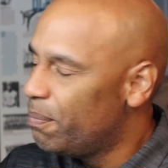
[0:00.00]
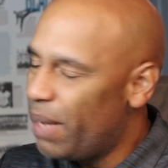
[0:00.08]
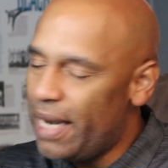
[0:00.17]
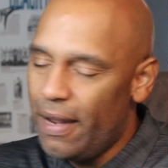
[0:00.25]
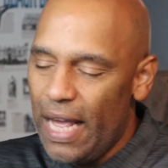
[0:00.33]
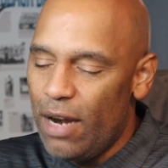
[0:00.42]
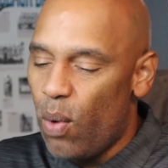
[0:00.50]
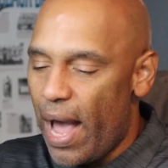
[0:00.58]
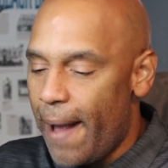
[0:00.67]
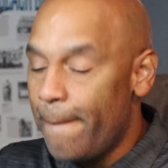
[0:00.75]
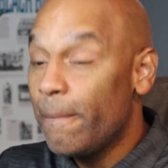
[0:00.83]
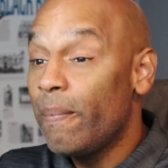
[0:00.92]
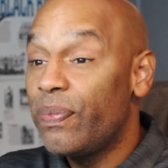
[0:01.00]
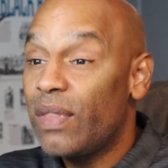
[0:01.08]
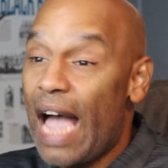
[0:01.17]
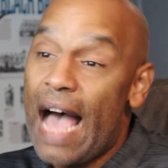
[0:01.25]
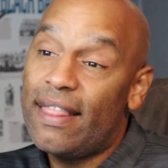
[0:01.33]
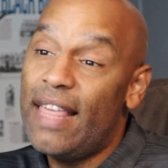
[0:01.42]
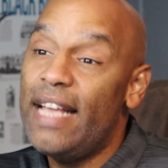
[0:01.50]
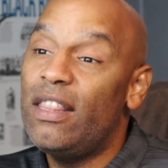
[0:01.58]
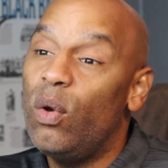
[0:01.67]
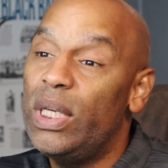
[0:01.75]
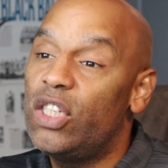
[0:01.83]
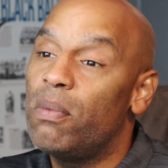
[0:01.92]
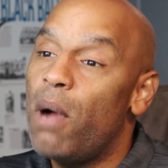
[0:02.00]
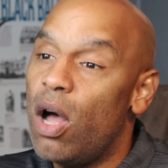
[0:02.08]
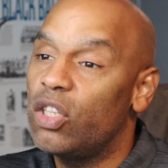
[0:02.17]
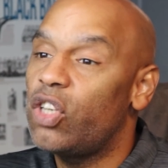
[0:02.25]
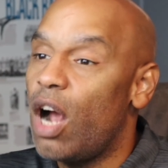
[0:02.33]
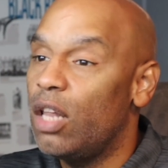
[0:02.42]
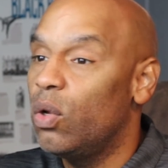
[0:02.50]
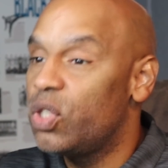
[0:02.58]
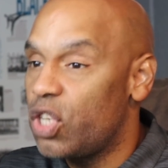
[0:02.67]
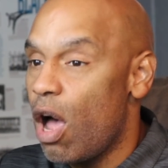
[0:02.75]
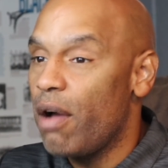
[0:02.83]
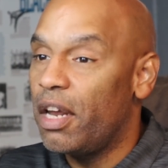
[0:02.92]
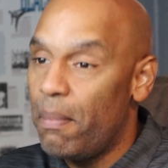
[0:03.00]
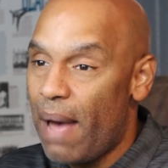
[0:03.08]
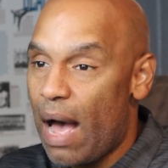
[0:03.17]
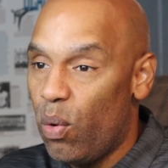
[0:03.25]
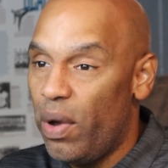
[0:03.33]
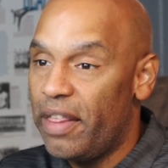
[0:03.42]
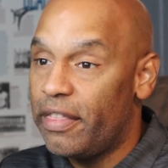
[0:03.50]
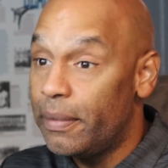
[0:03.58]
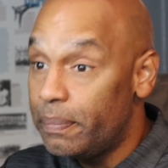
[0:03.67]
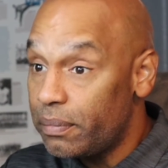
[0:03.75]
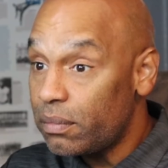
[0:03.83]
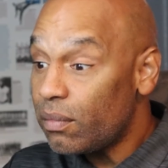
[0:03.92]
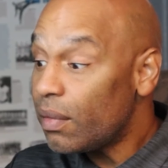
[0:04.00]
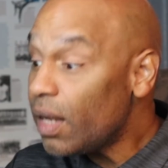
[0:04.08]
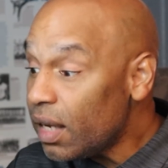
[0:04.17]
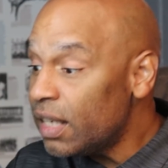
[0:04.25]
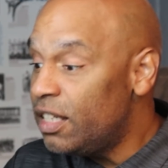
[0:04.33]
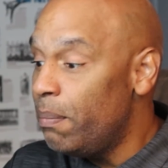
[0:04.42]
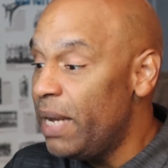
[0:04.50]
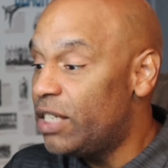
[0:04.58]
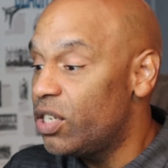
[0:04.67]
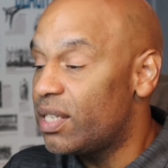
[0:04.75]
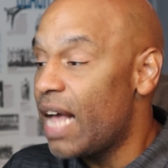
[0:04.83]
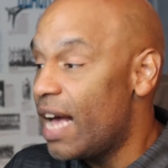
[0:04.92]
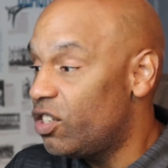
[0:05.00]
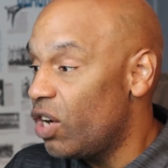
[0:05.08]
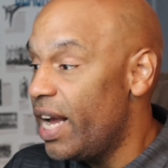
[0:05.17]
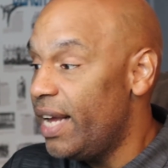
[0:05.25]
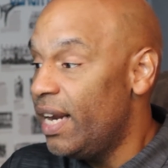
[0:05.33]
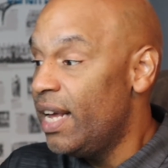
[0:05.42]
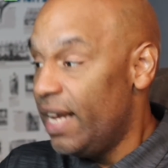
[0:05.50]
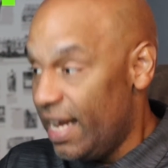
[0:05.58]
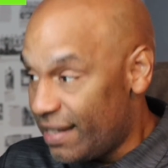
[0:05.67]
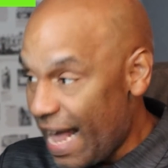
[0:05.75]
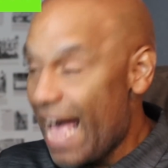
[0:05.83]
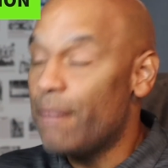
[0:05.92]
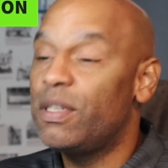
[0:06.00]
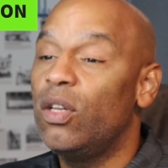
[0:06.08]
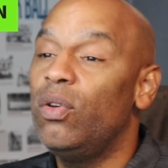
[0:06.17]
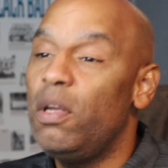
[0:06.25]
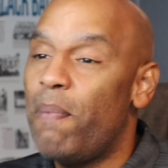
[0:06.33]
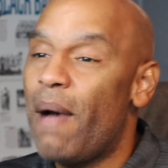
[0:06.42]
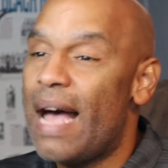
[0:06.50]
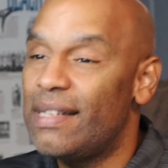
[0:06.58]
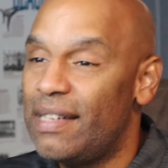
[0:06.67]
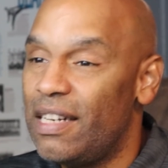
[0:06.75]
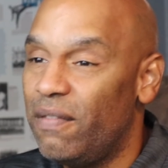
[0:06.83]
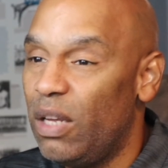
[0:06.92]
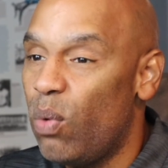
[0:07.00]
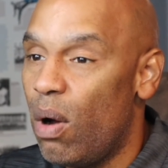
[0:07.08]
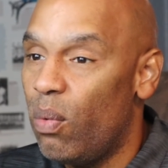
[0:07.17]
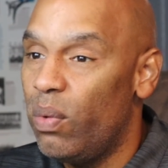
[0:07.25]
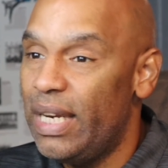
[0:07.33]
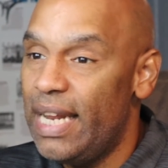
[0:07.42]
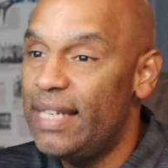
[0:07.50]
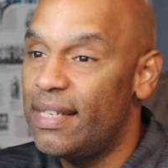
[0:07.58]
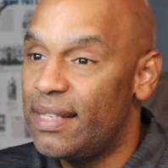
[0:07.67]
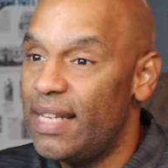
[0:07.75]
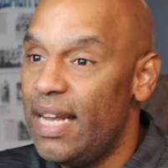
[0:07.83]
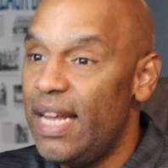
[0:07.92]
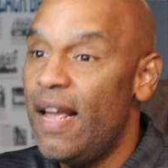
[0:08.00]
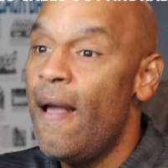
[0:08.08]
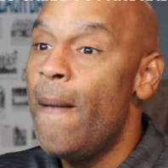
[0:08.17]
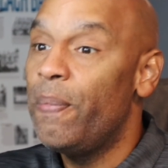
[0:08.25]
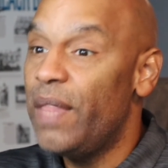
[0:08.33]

But anyway, I think that what Jermall Charlo is talking about with Demetrius Andrade is absolutely positively what we need to see.